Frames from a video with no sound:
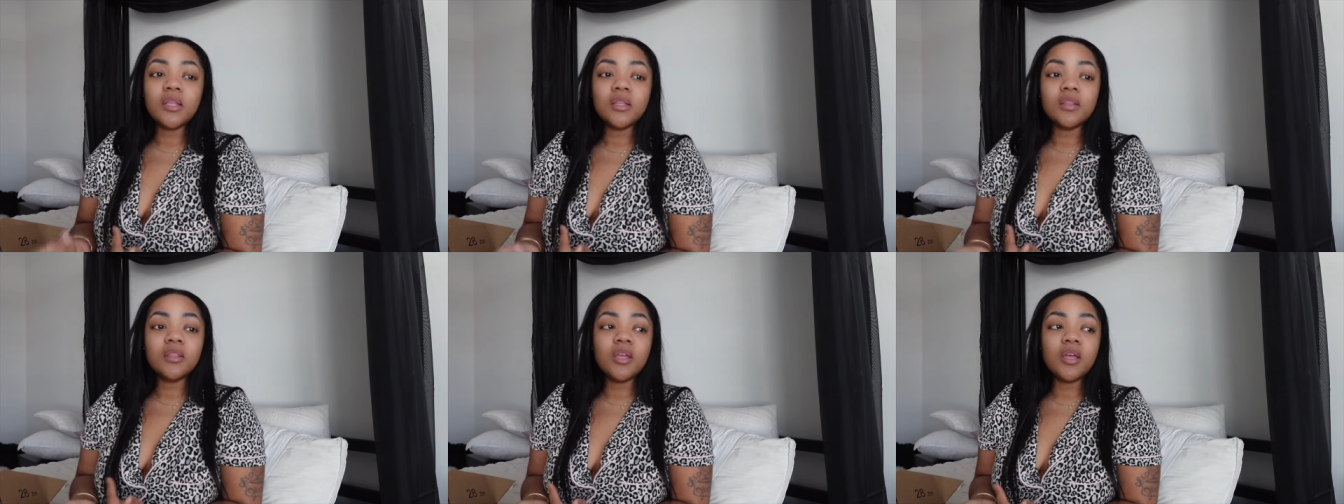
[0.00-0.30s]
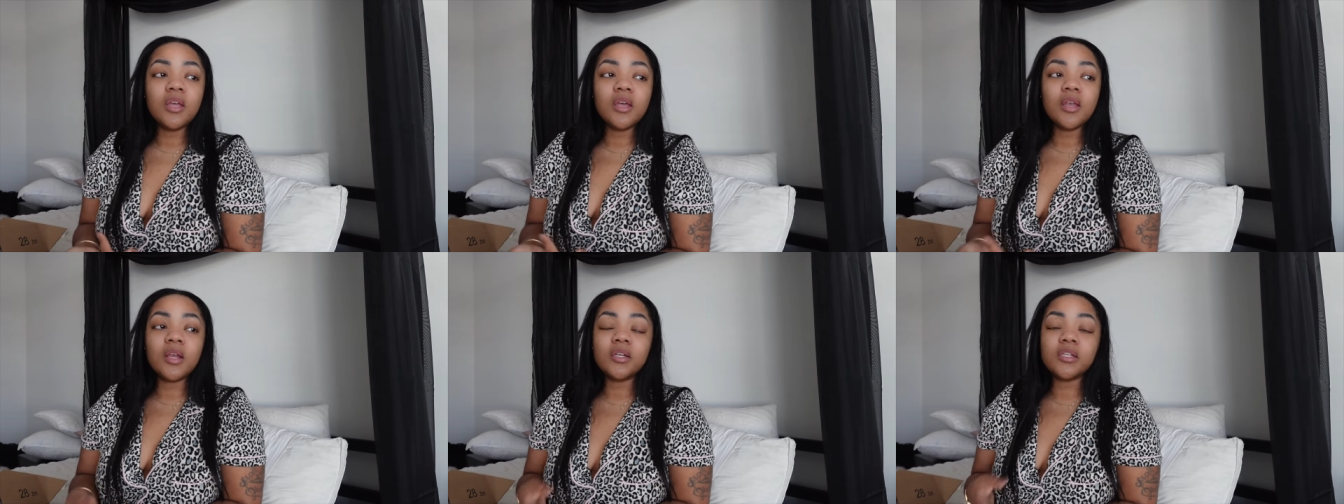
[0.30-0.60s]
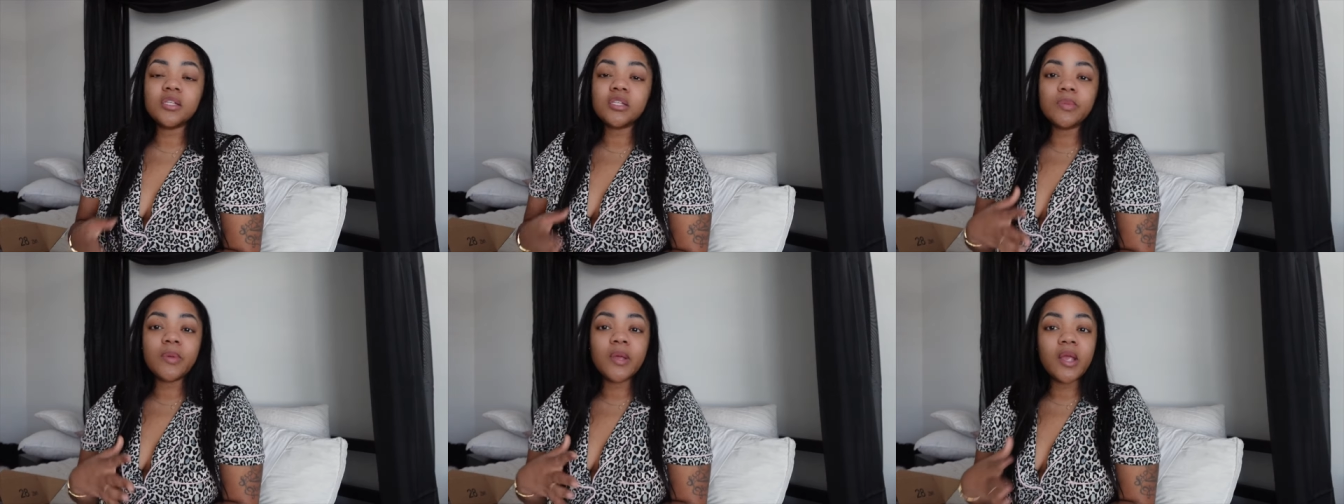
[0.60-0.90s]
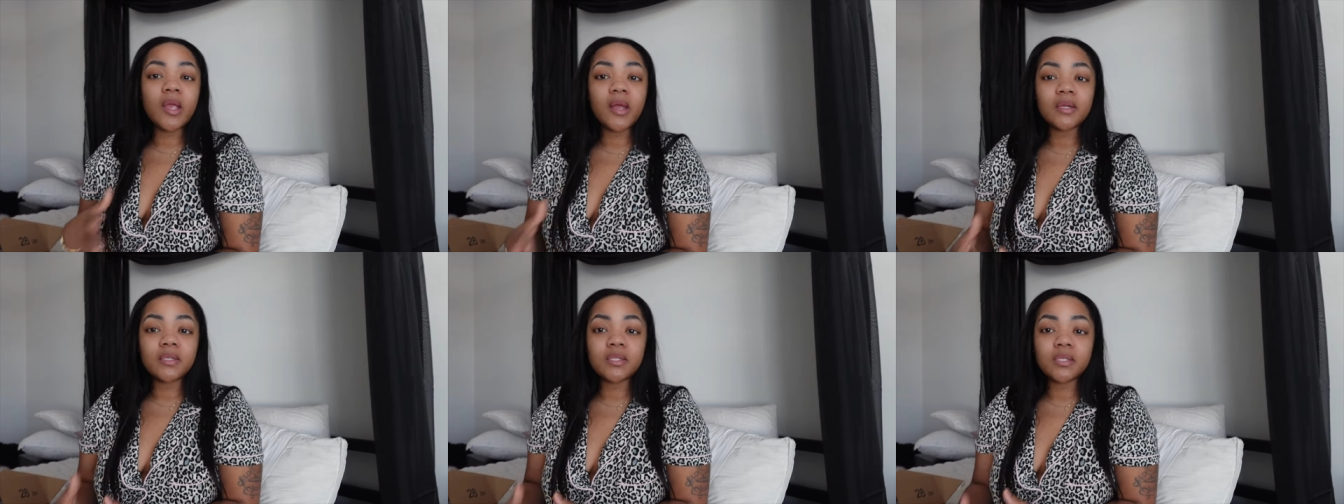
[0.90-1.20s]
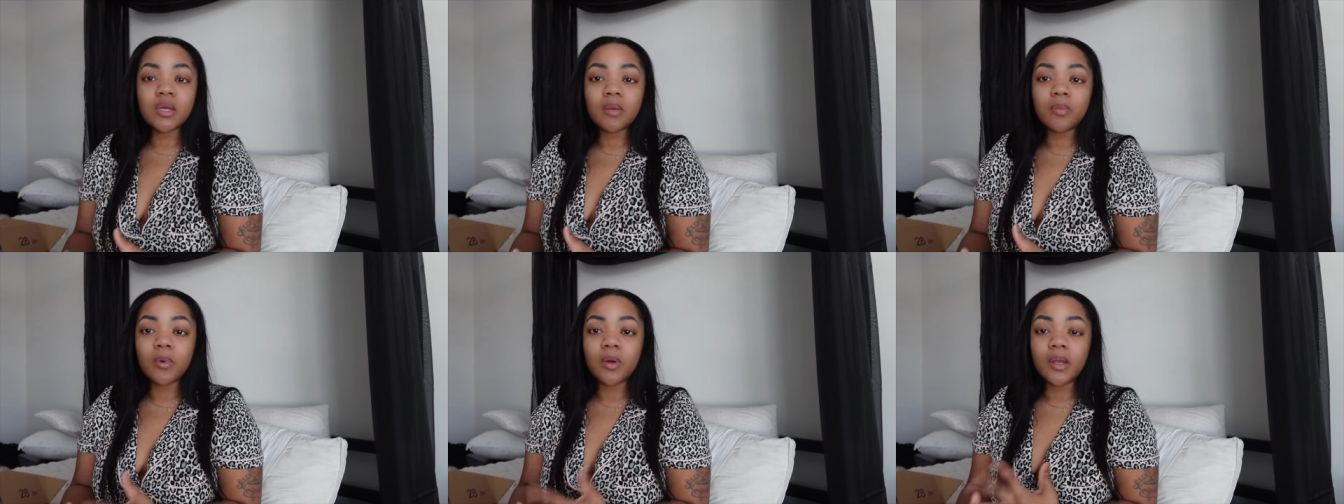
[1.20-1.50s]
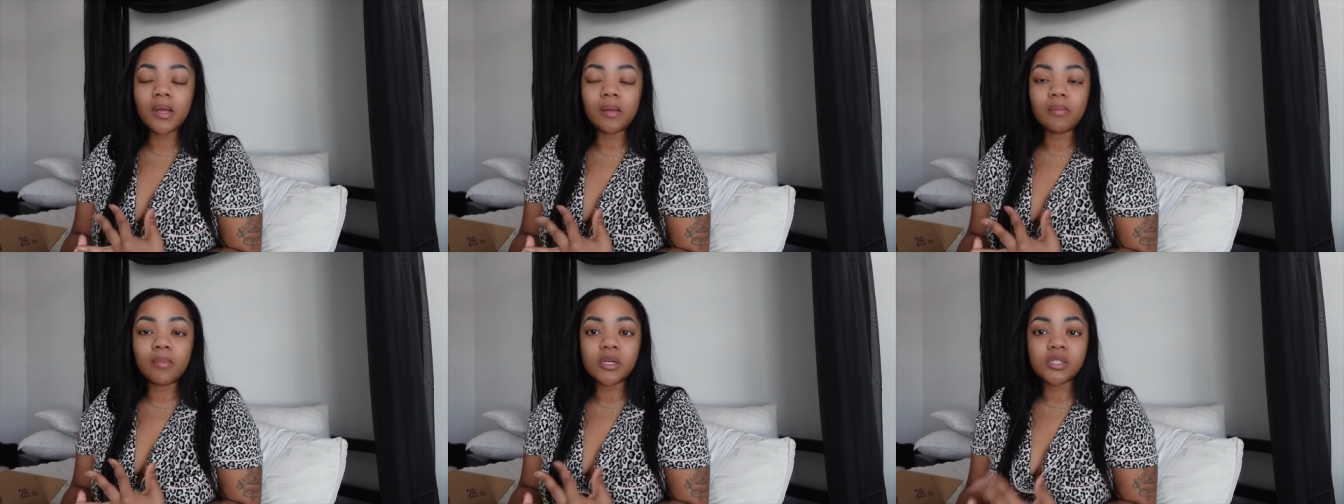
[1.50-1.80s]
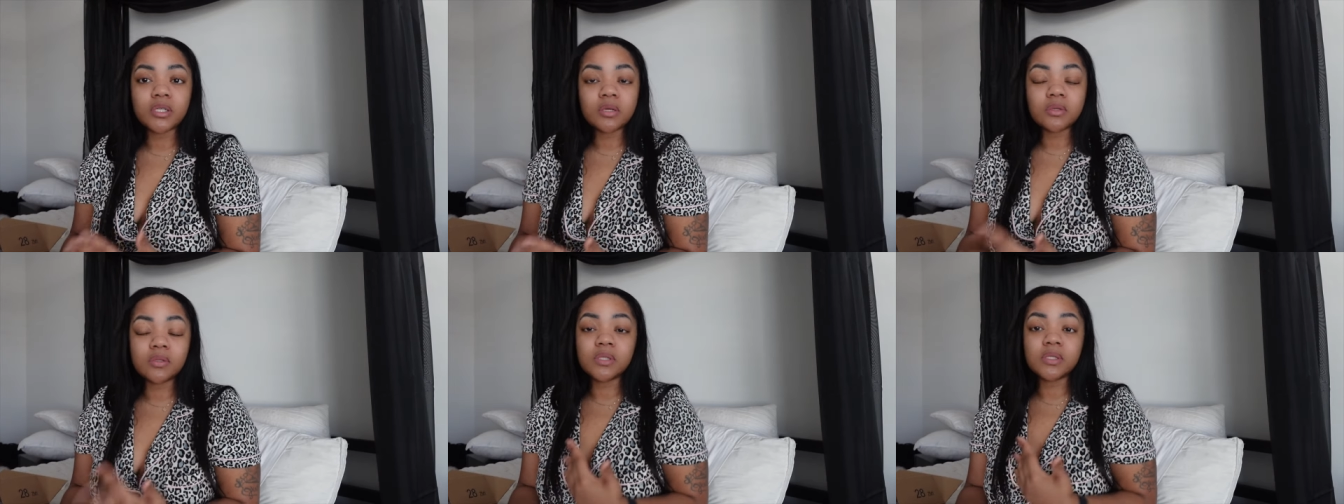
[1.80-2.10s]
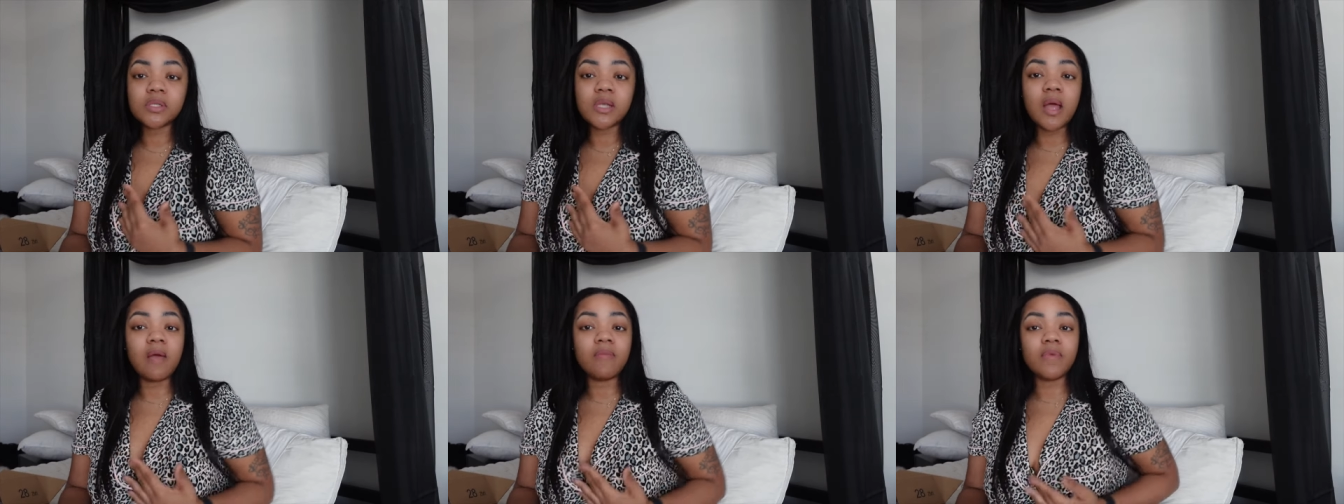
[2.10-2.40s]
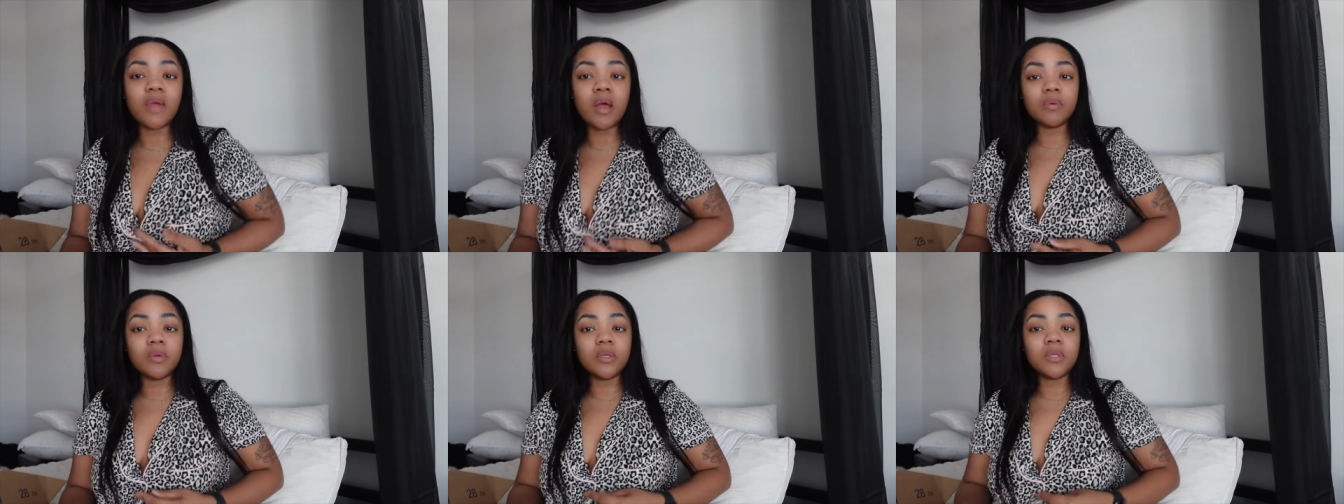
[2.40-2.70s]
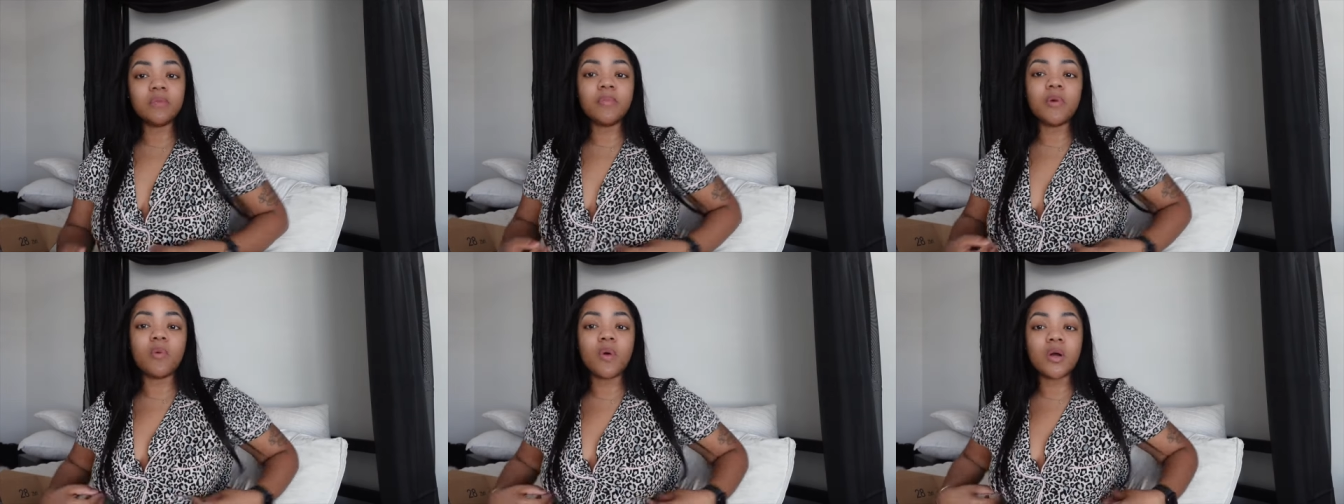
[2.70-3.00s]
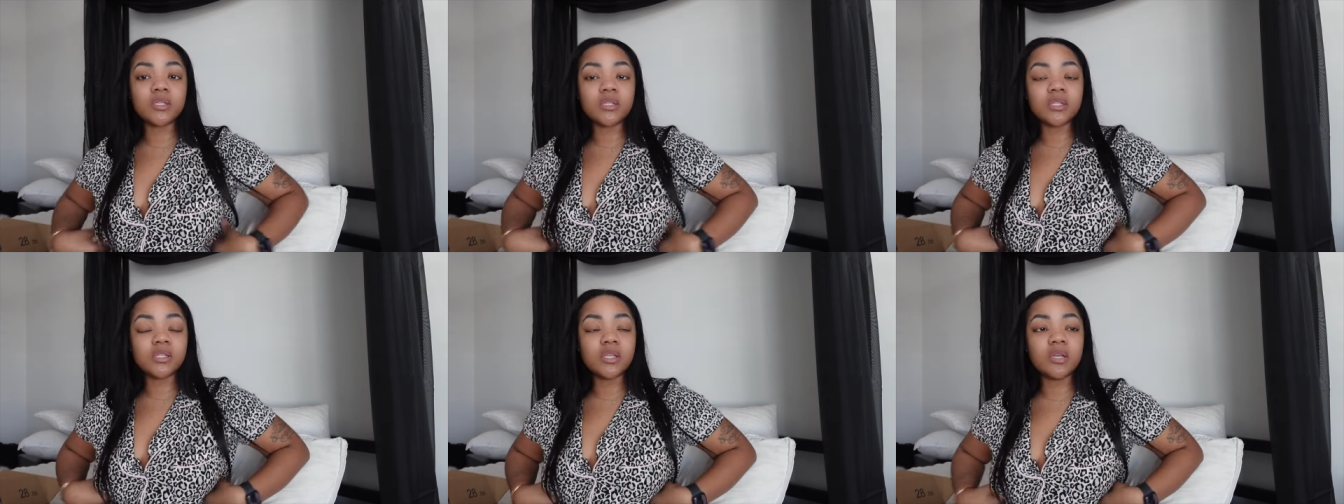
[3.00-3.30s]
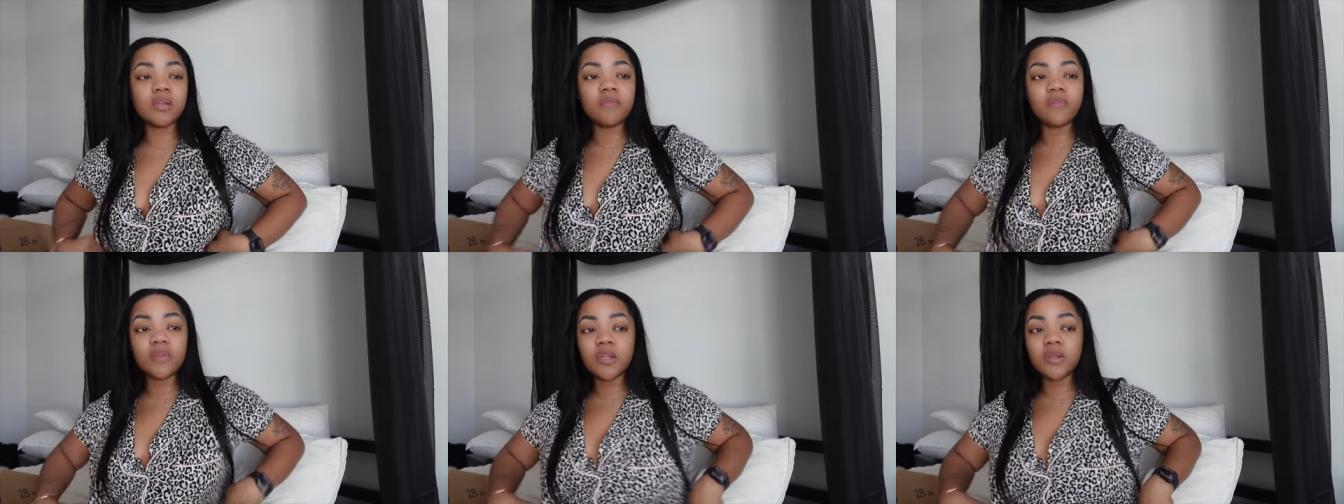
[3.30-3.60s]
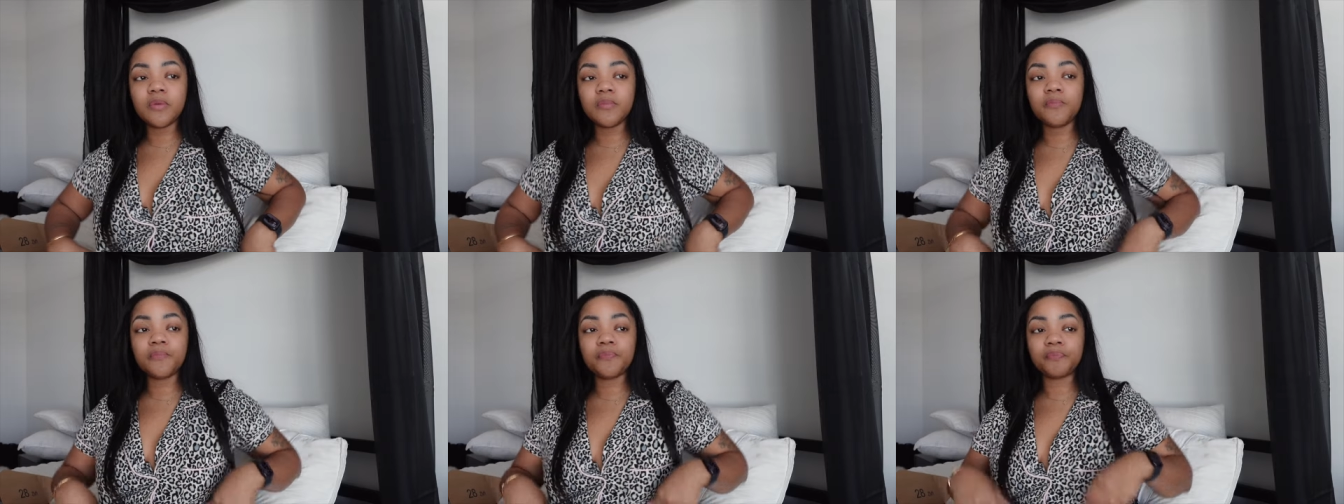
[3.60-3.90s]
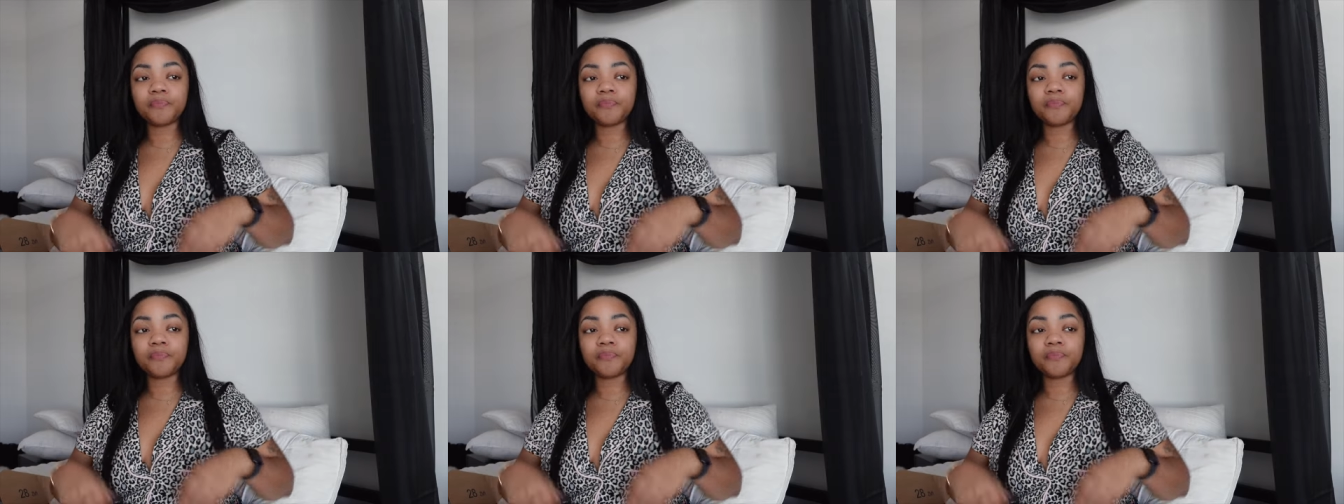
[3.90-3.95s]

Then I just been catching up on like my shows because I have not really been watching TV.